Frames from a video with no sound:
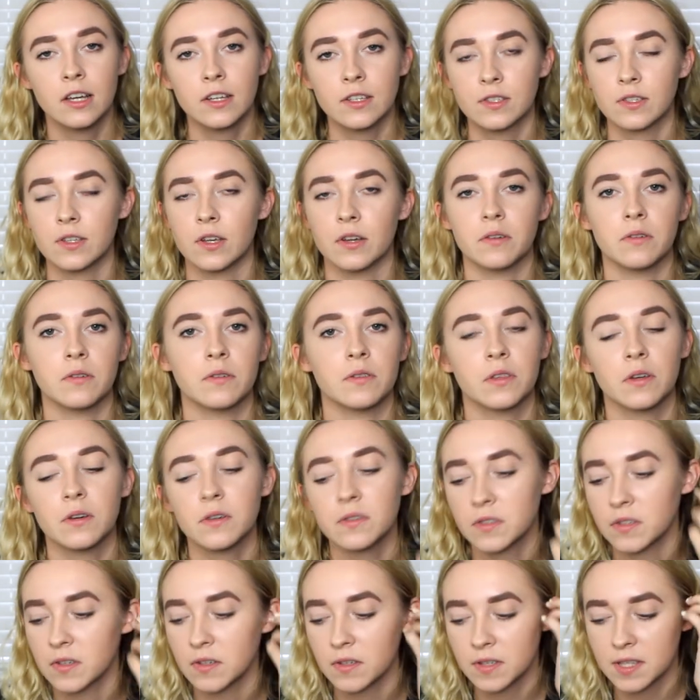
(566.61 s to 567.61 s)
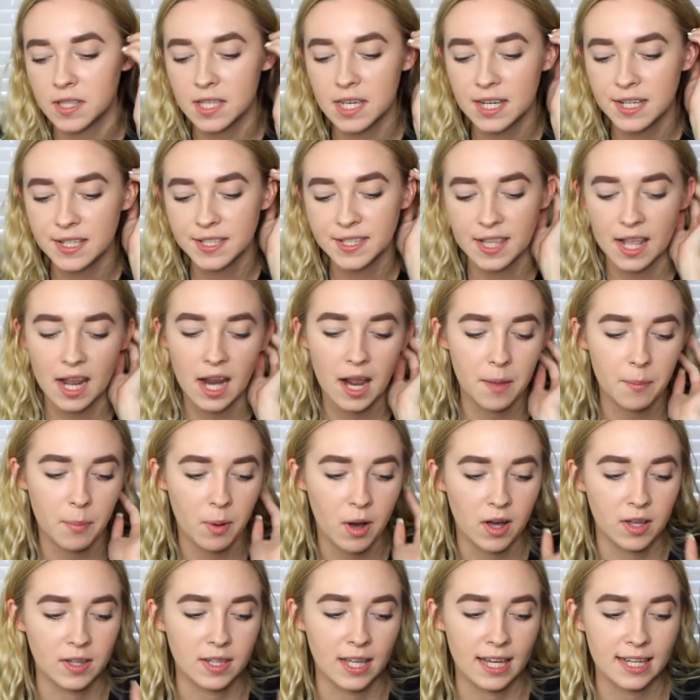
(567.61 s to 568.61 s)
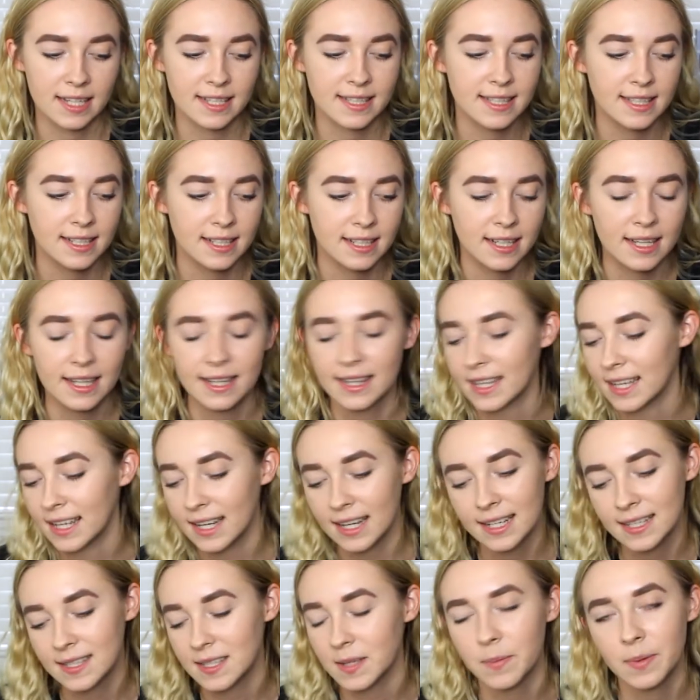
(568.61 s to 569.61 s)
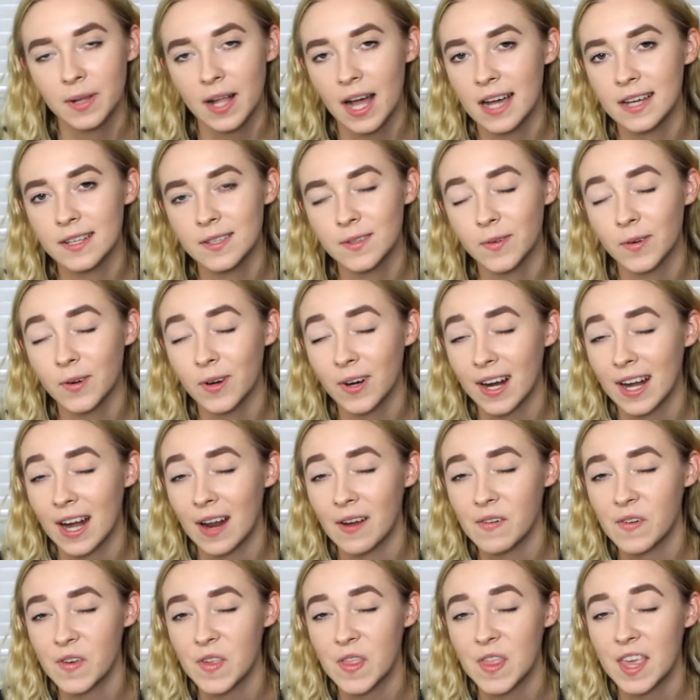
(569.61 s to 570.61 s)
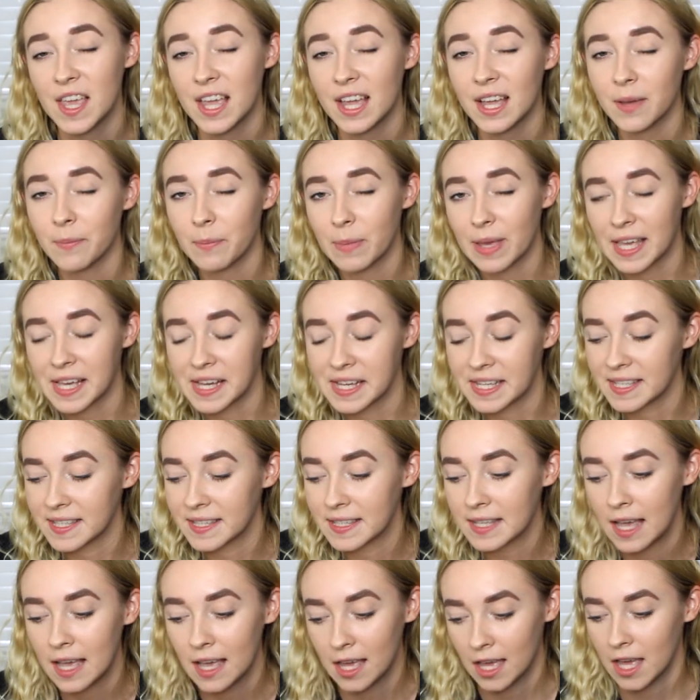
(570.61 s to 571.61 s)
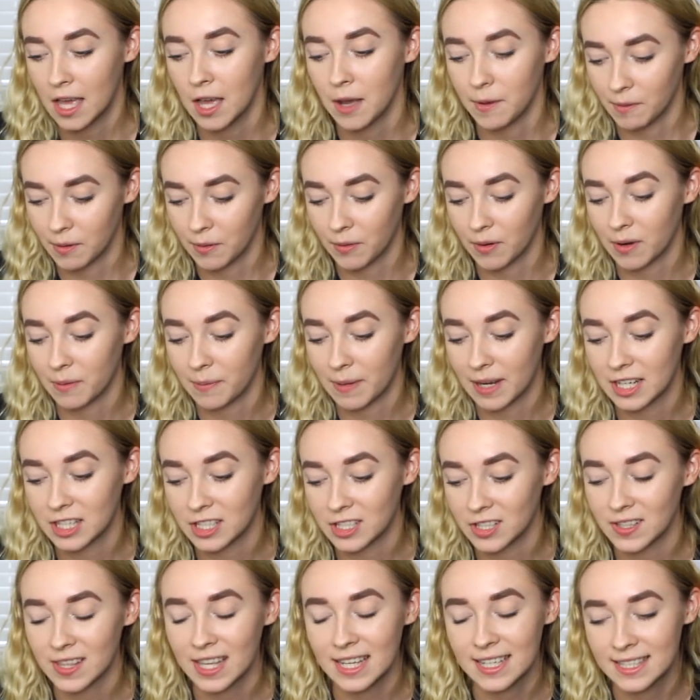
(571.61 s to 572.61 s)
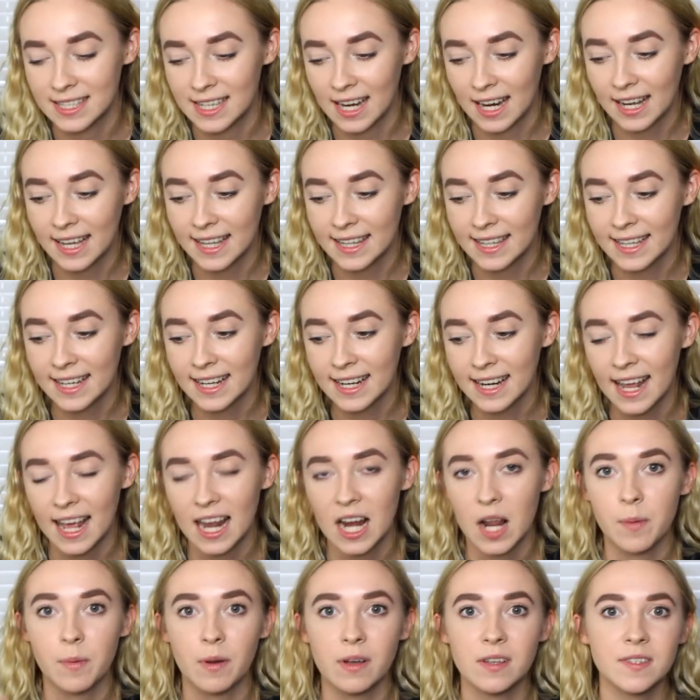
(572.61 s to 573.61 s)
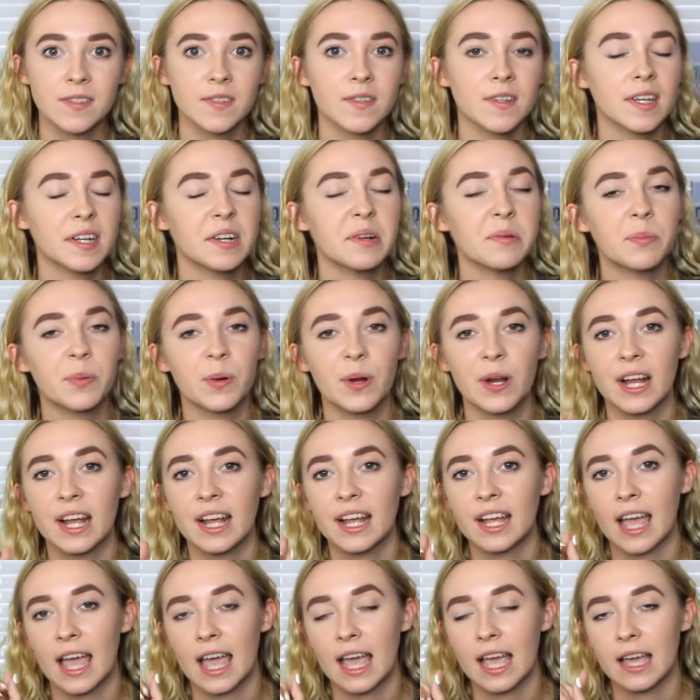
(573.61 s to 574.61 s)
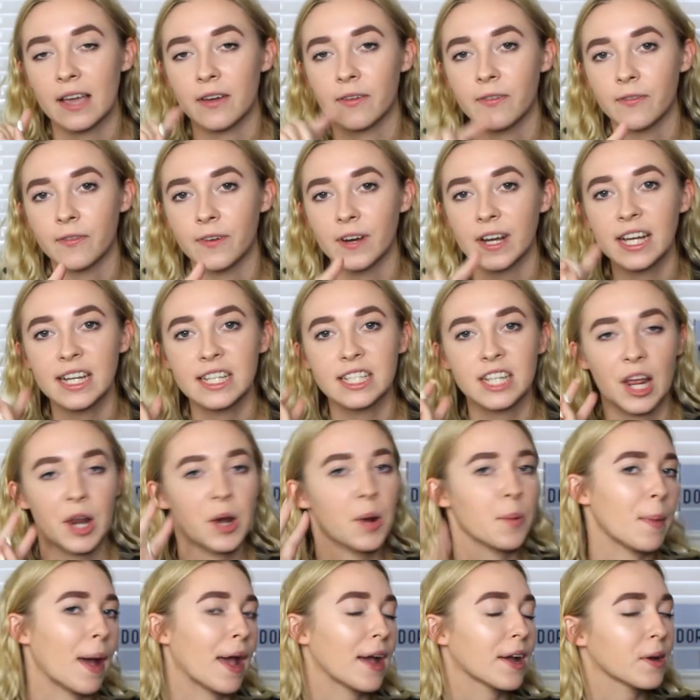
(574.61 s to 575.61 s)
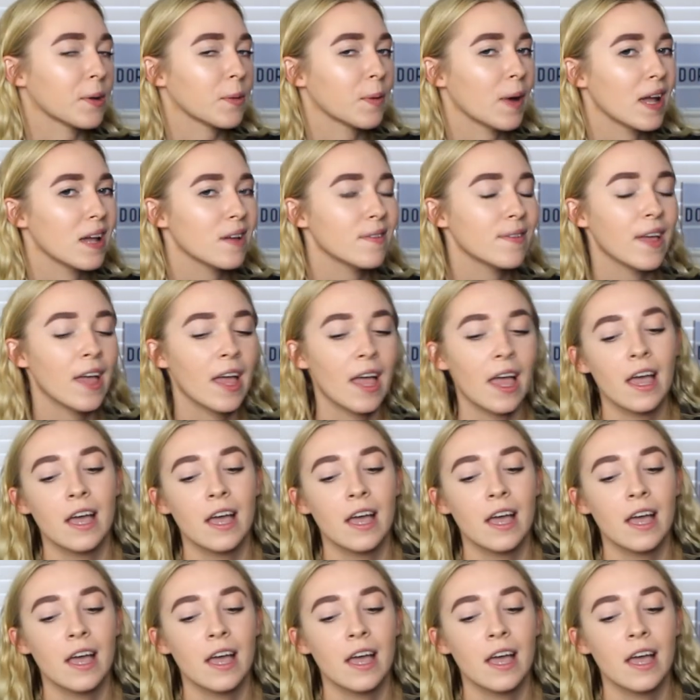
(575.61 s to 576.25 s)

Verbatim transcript: So those are things that I bought like cleaning supplies for and everything because we want to make sure they stay clean. And I'm also going to bring a fridge and a microwave.